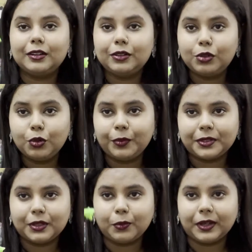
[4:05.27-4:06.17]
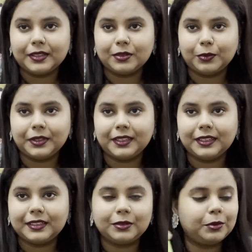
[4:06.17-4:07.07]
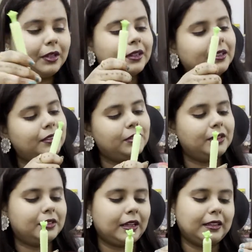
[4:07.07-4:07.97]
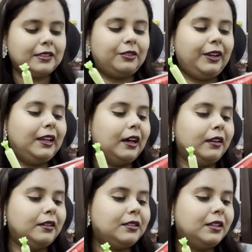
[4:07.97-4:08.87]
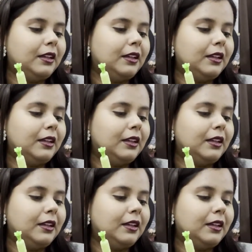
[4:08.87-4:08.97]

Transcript: do visit once over there. So yeah, this has 3 colors.